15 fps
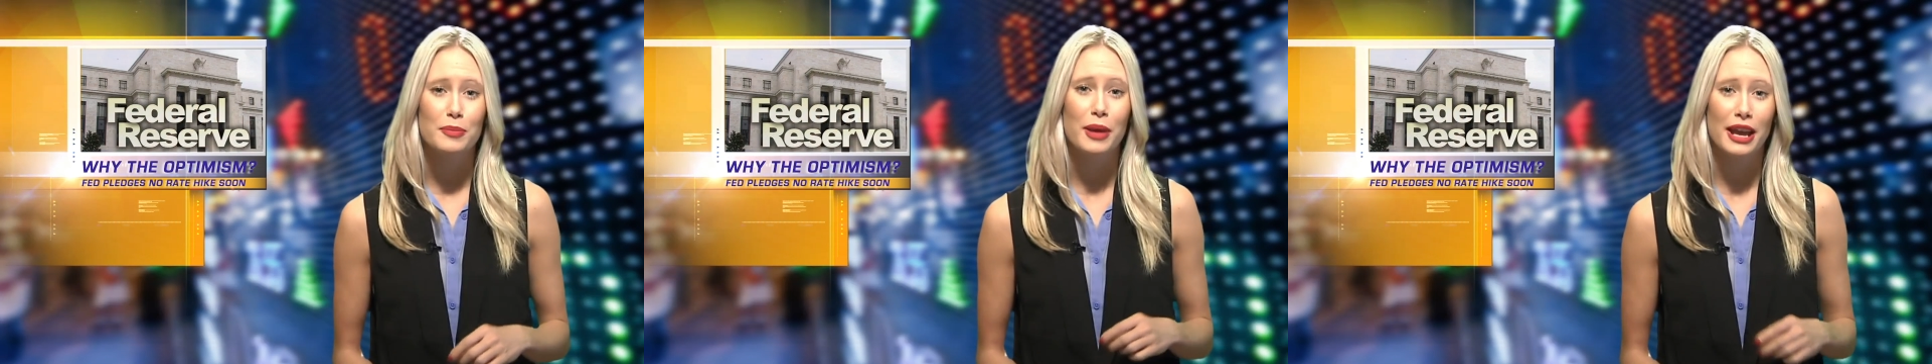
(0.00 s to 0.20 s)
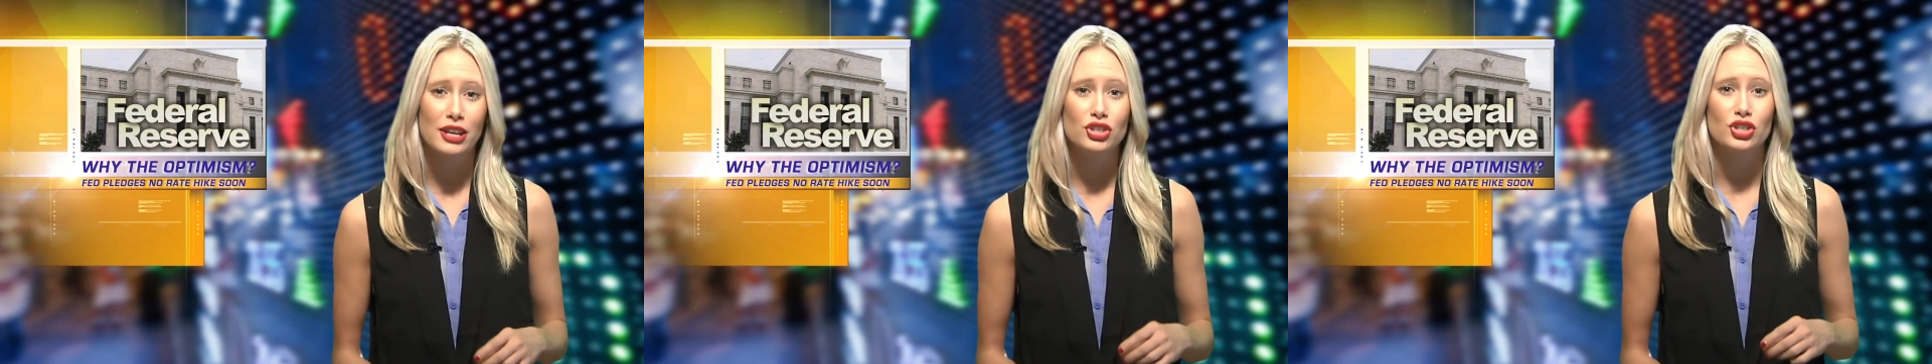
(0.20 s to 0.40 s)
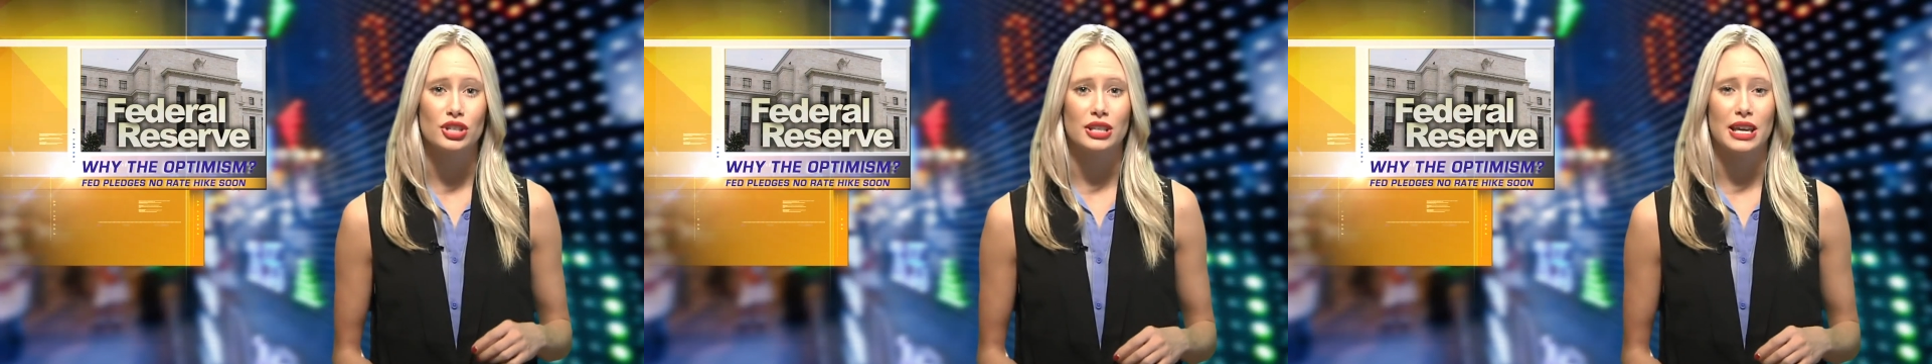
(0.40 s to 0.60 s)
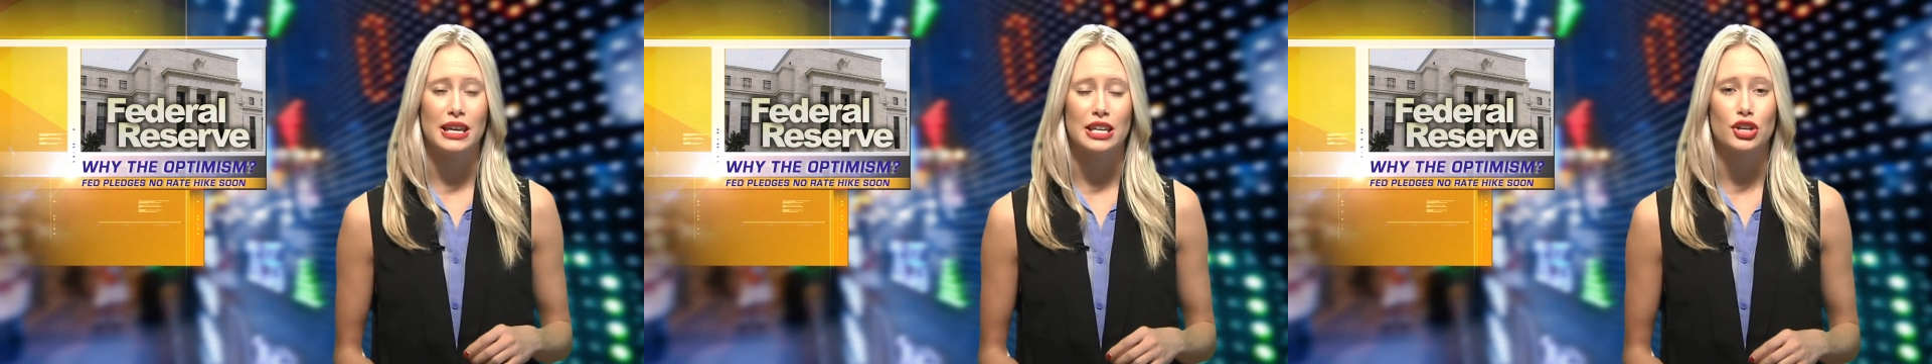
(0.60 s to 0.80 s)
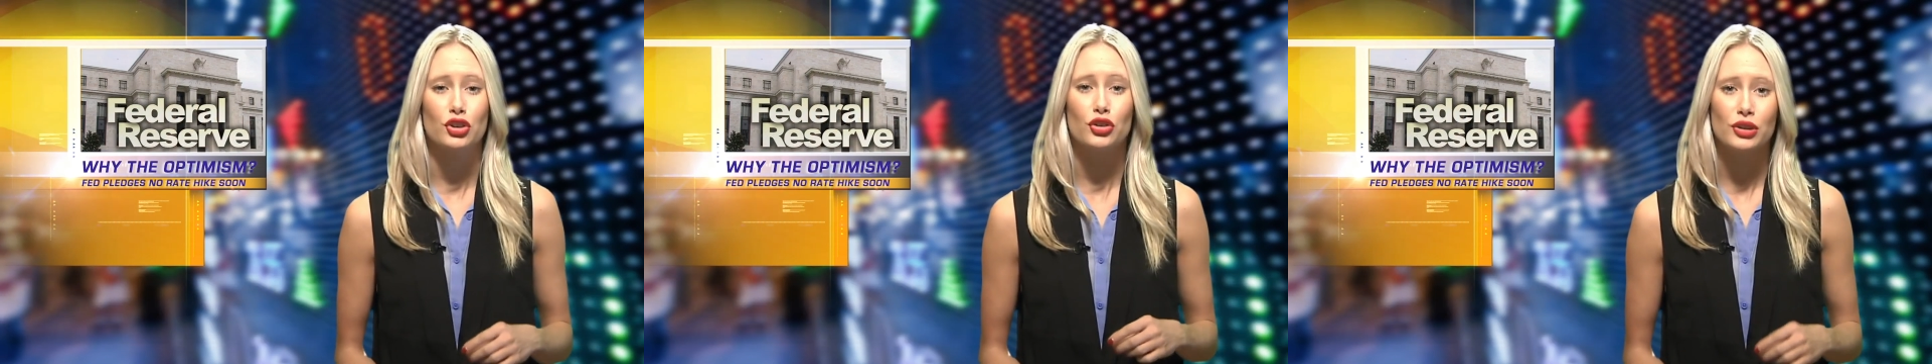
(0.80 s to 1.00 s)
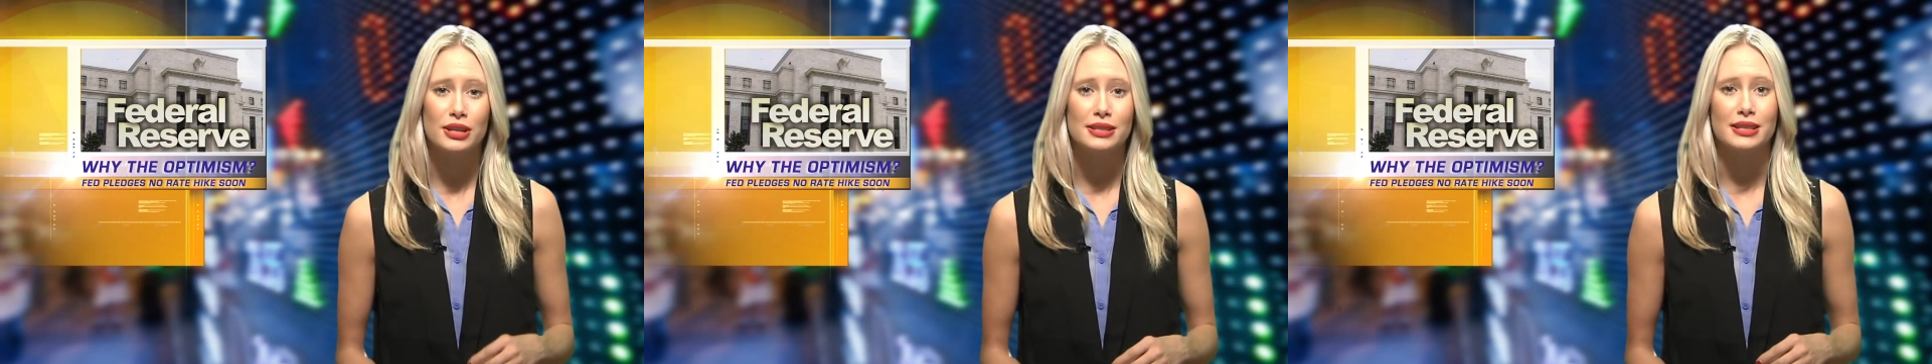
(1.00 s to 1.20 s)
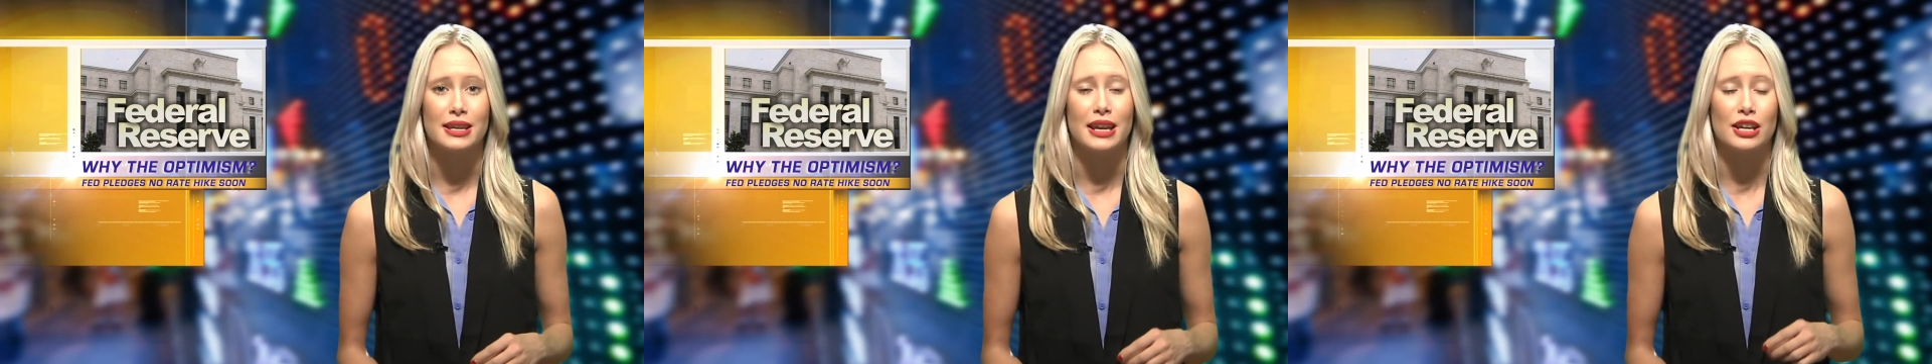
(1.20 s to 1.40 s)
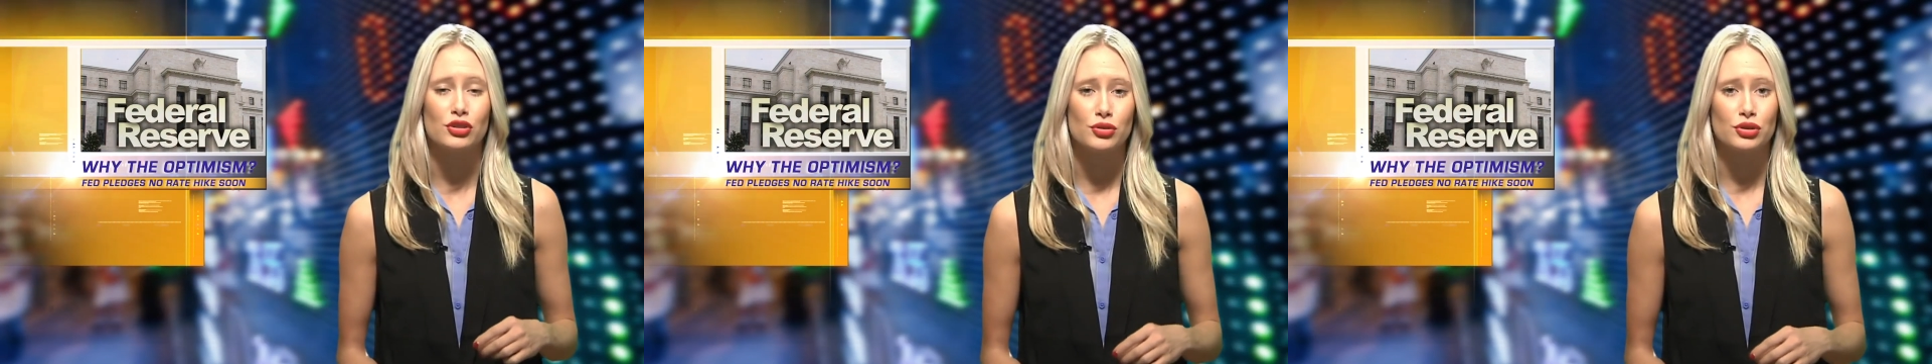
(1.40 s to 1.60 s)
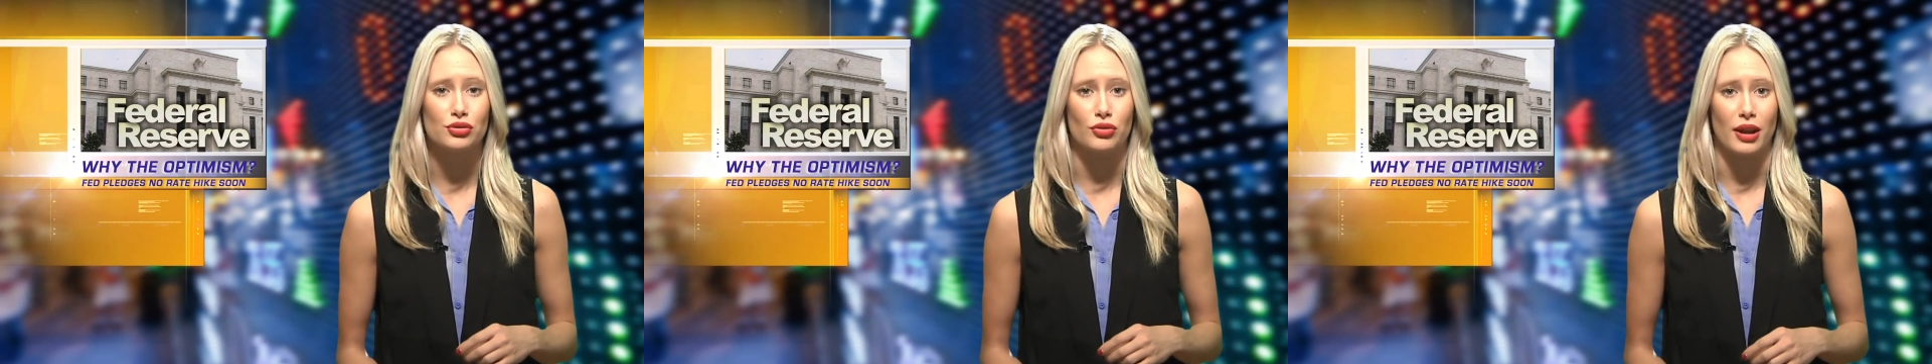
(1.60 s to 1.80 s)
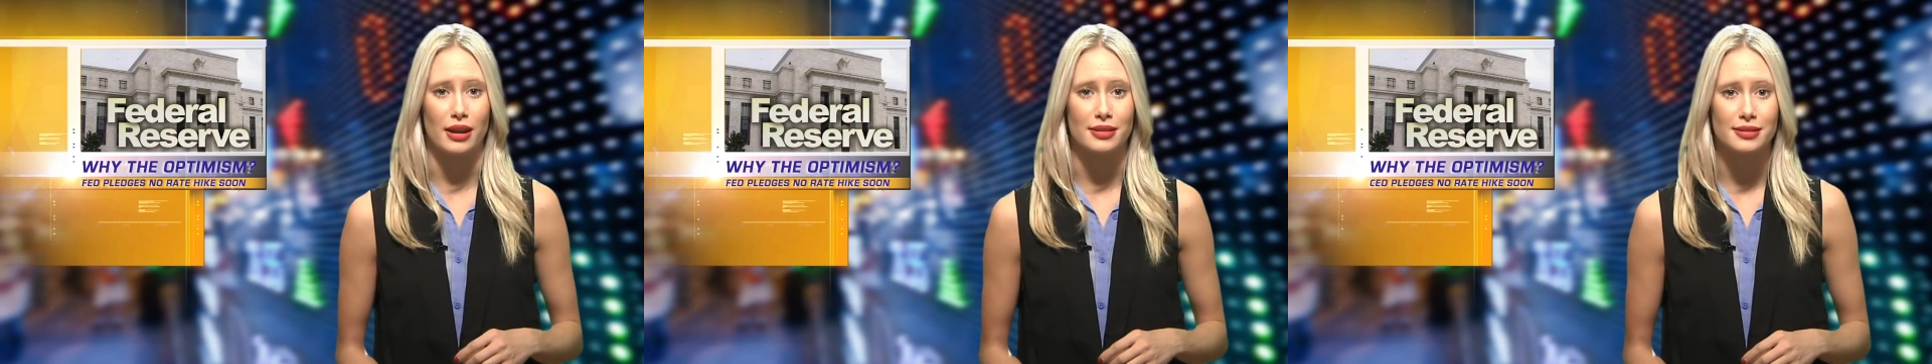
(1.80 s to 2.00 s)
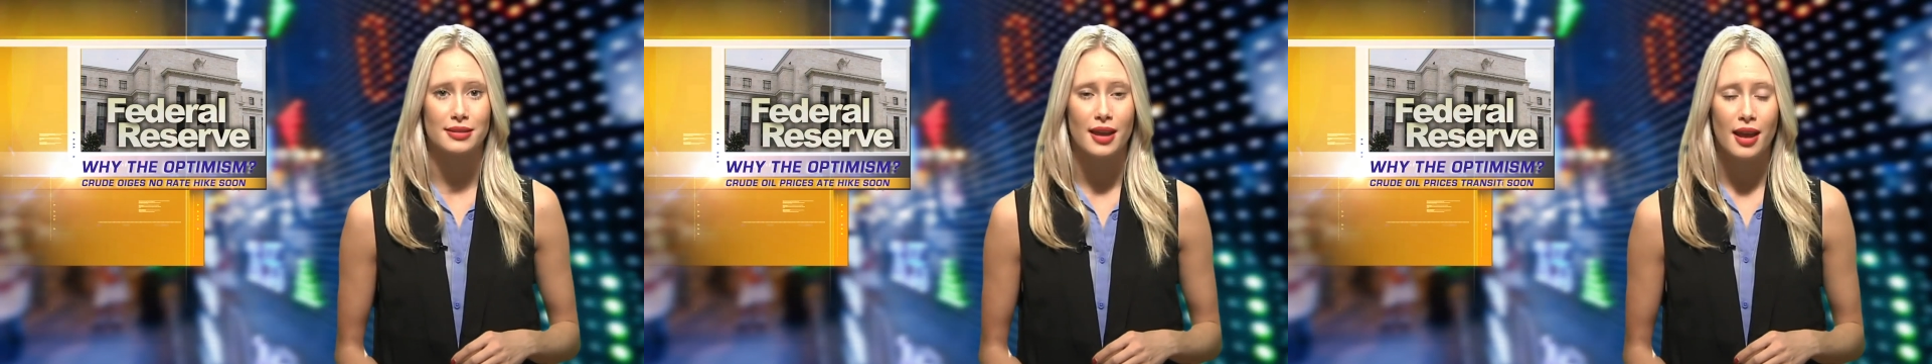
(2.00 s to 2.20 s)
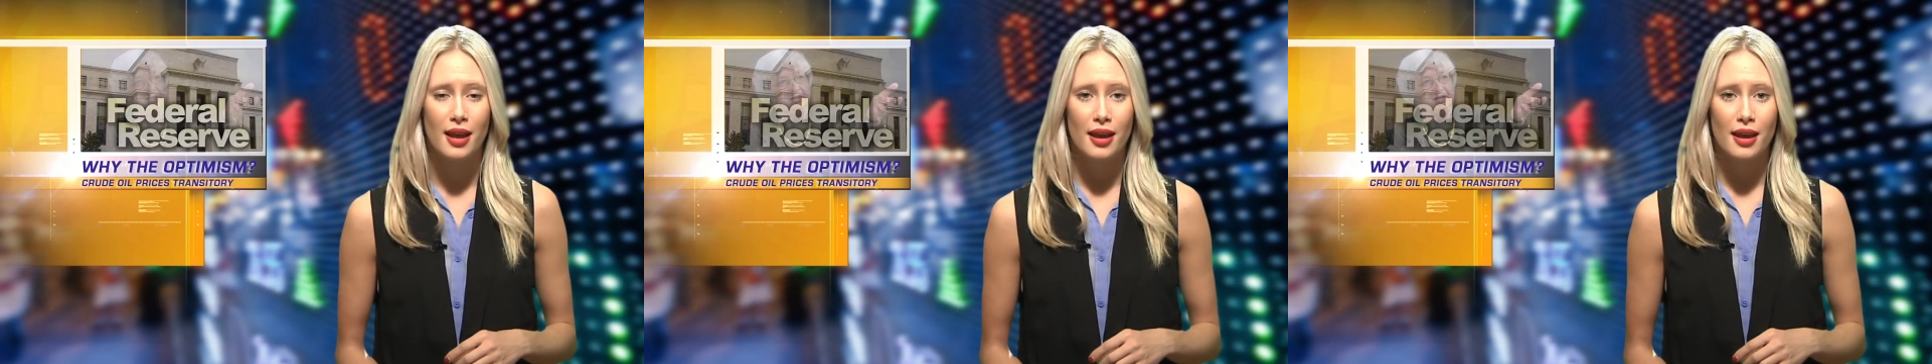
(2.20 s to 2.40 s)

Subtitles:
patient in increasing interest rates.